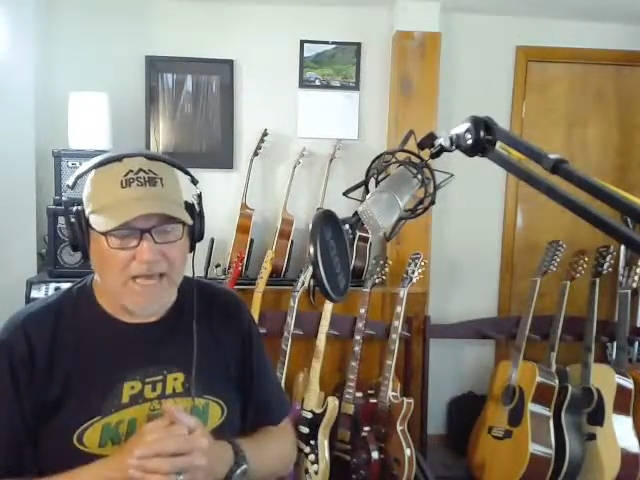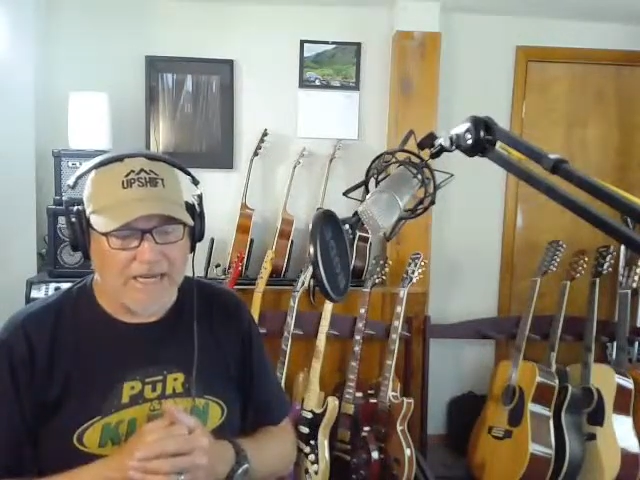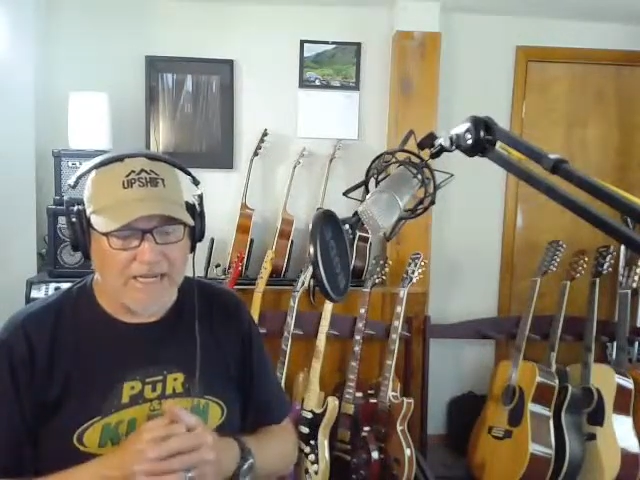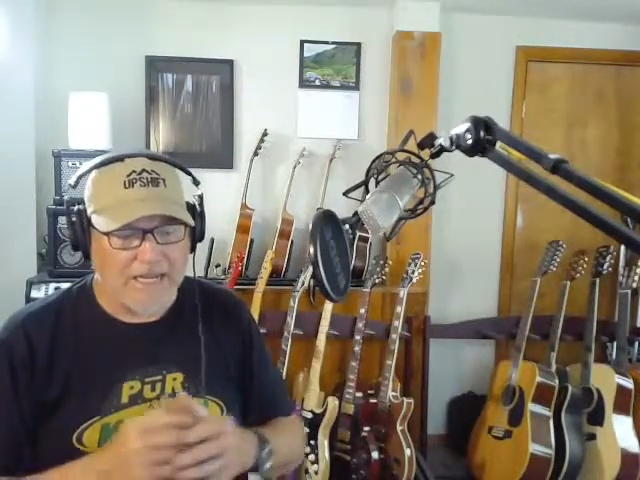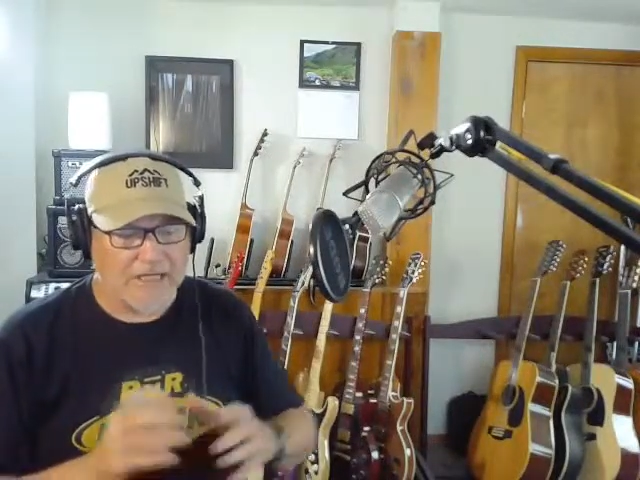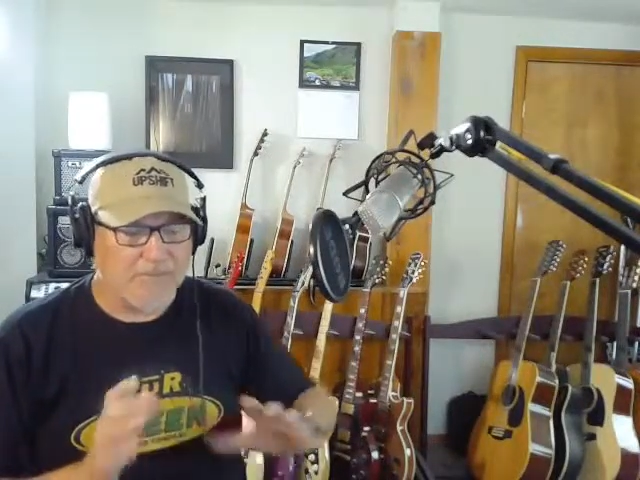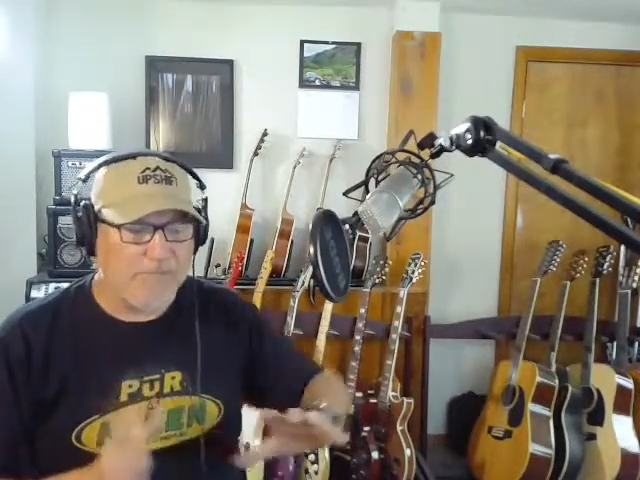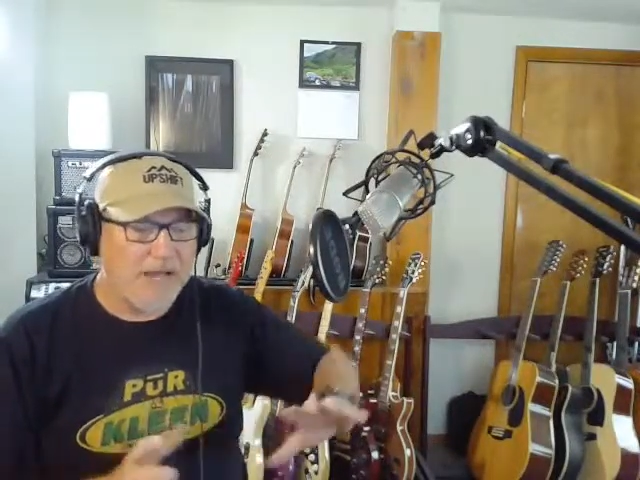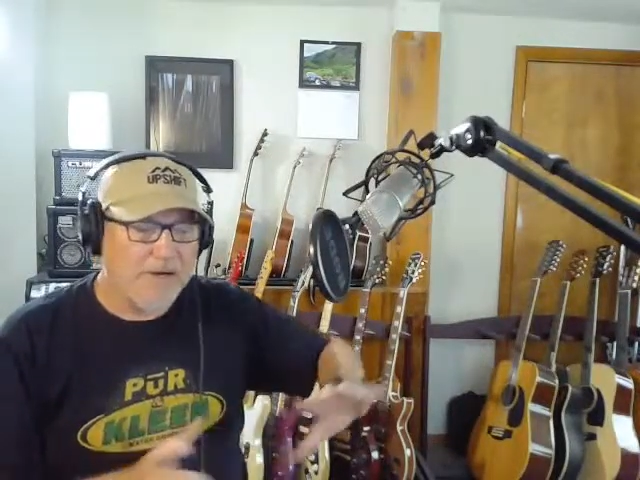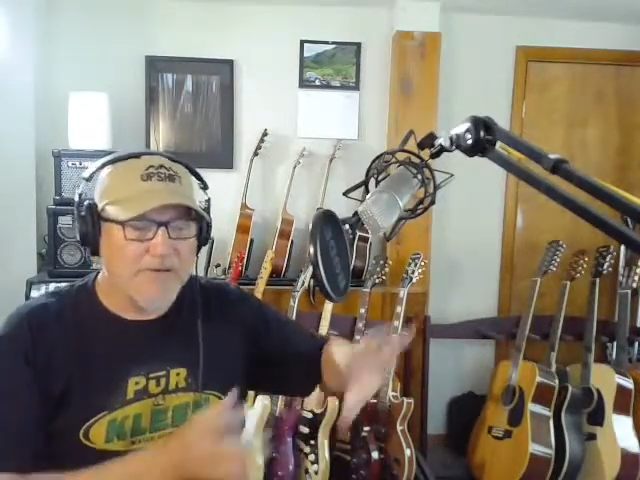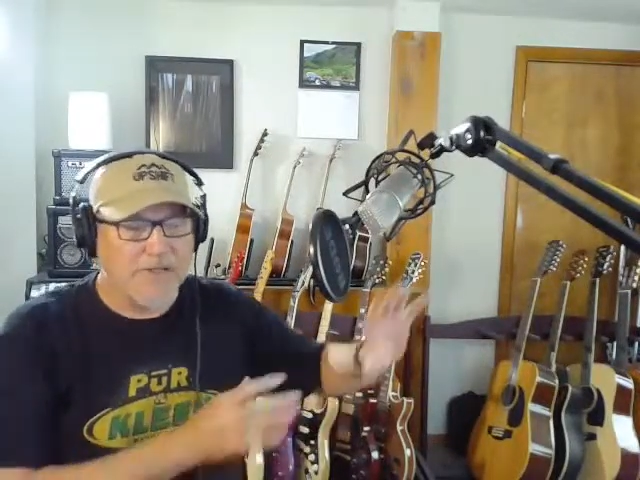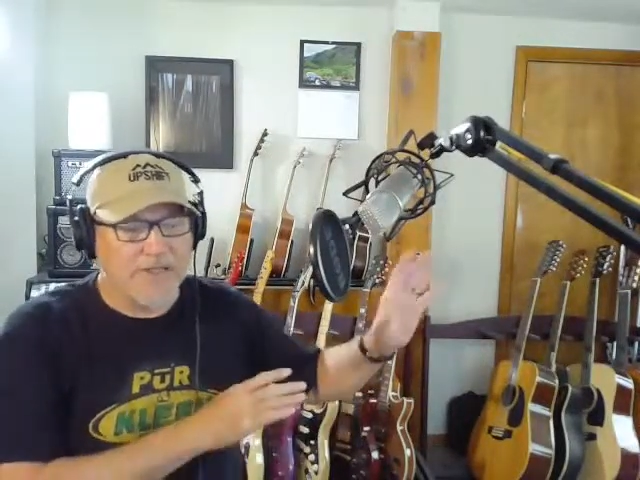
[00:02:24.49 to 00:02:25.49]
It's
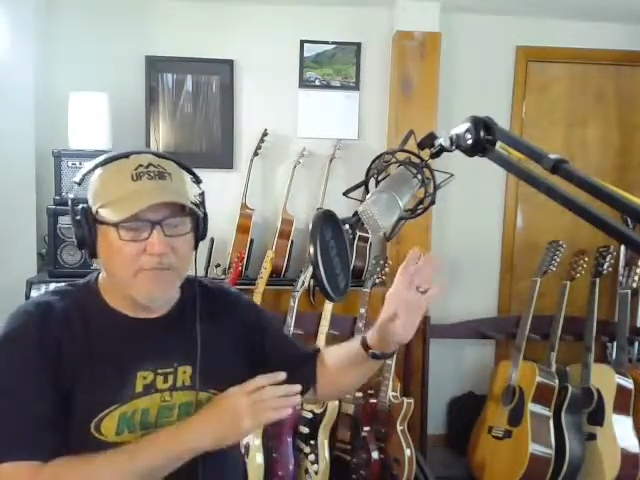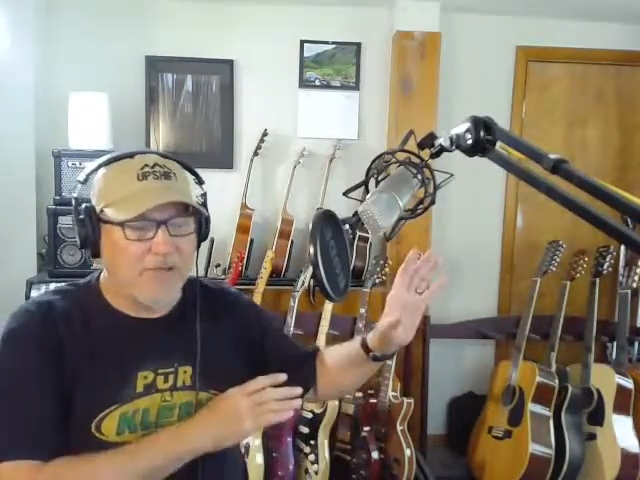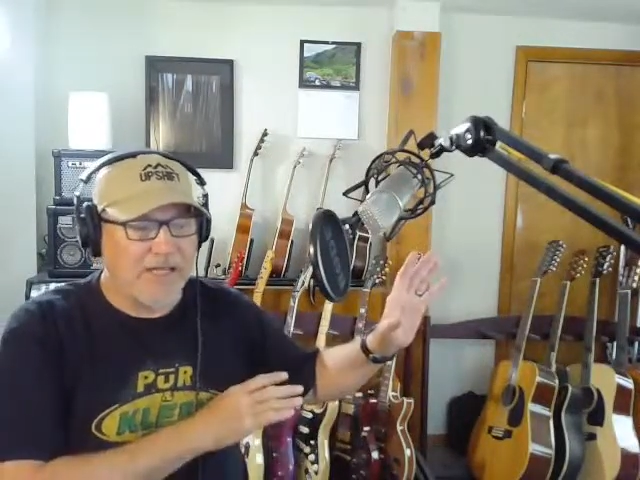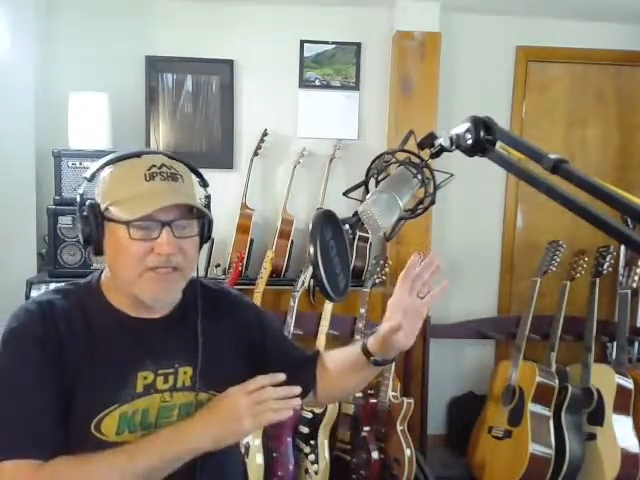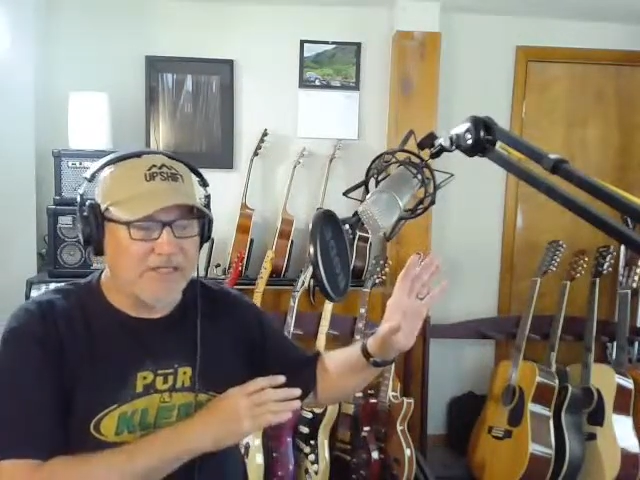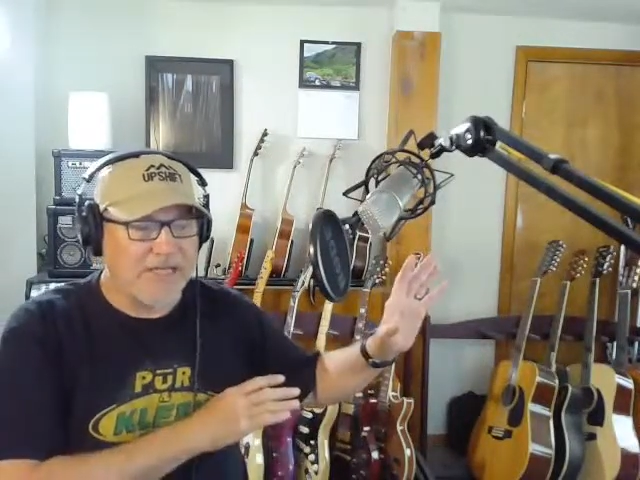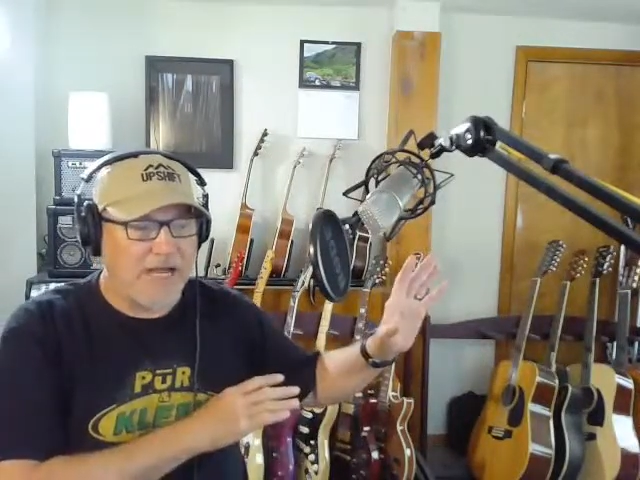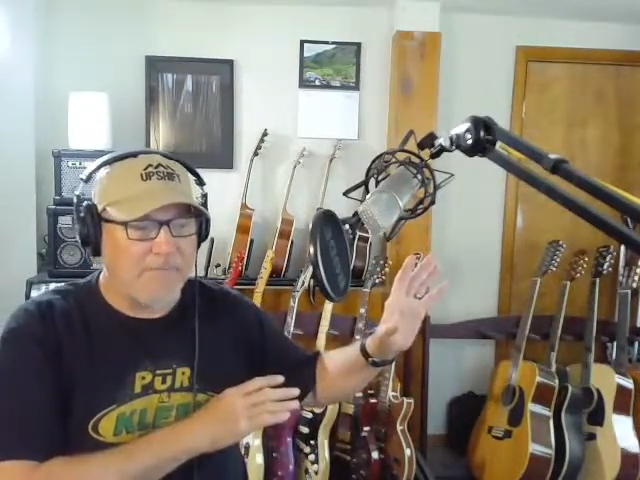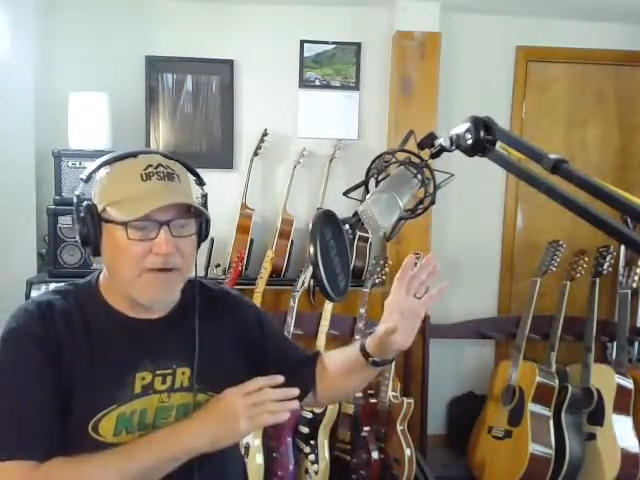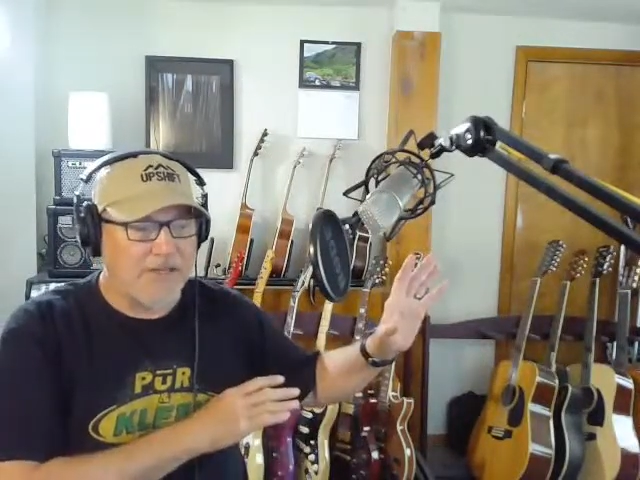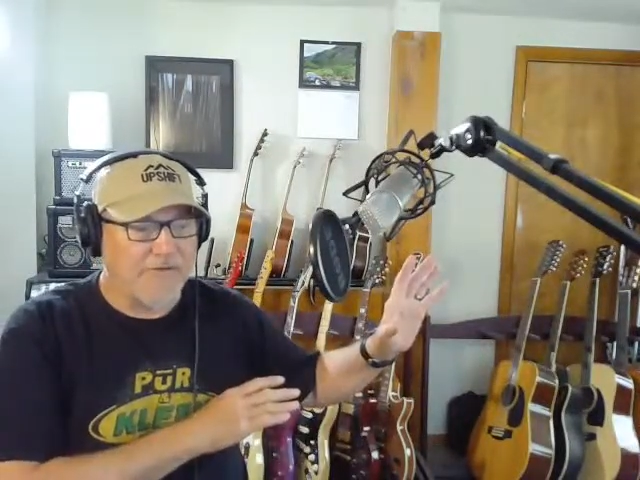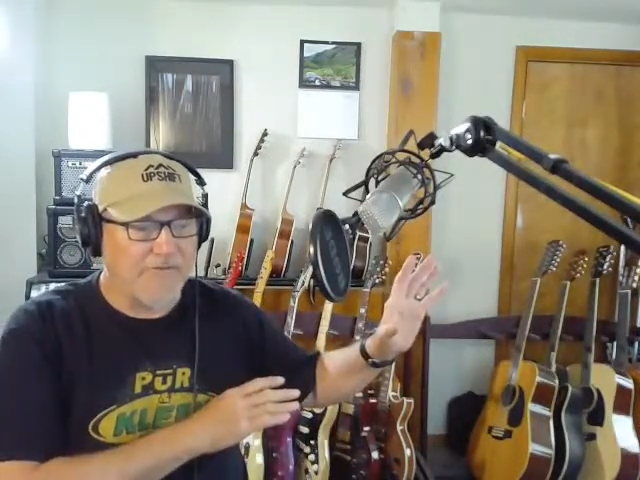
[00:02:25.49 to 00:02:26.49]
better than the places out
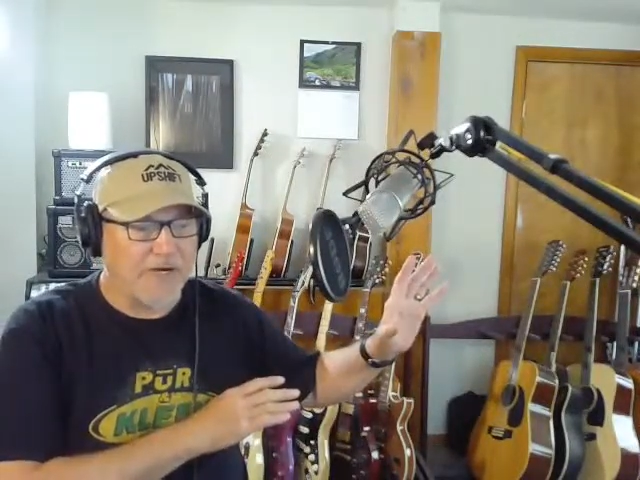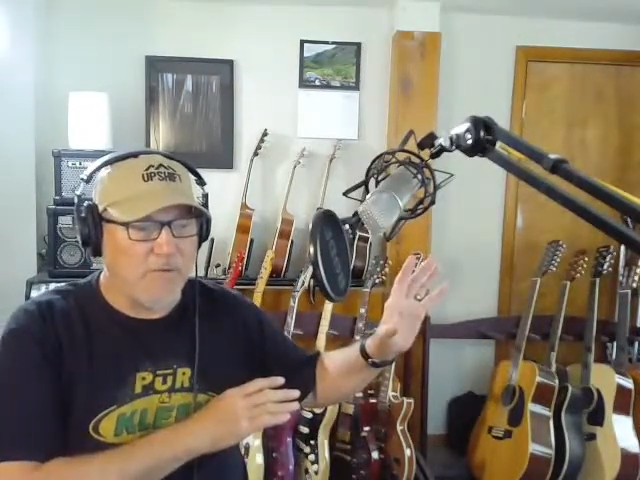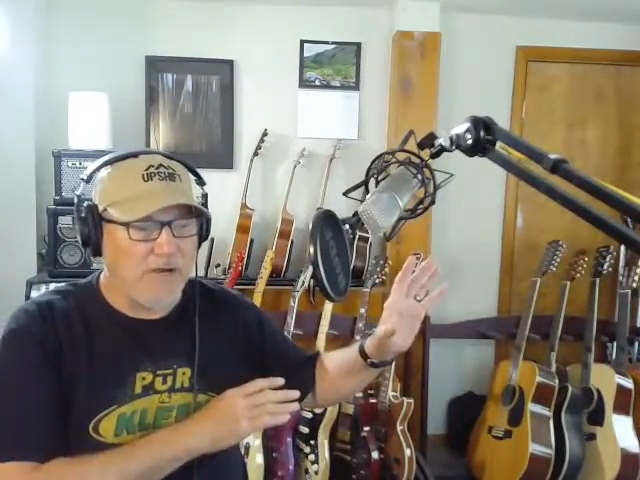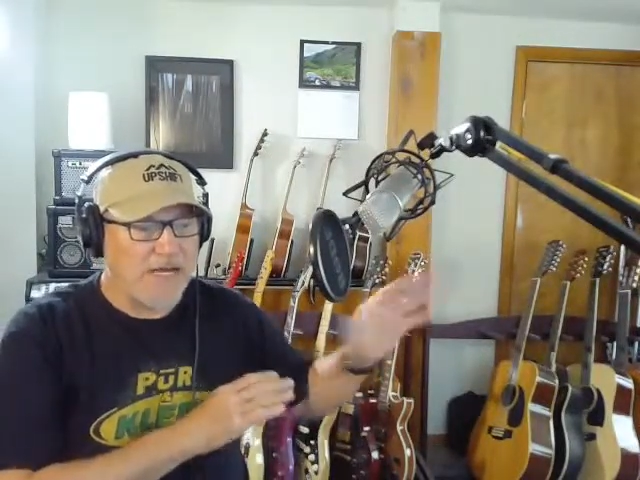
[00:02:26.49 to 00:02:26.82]
by the freeway.